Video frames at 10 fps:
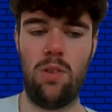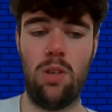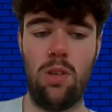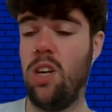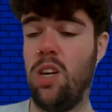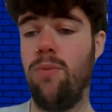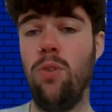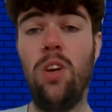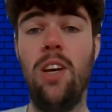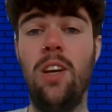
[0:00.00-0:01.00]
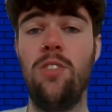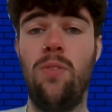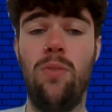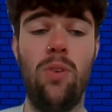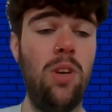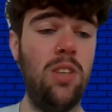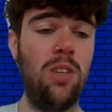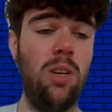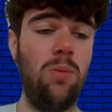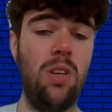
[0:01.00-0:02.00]
Four years
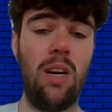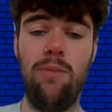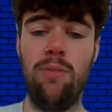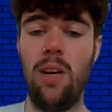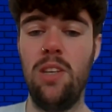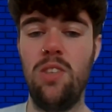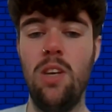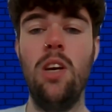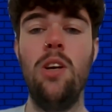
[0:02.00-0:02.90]
ago. Time flies.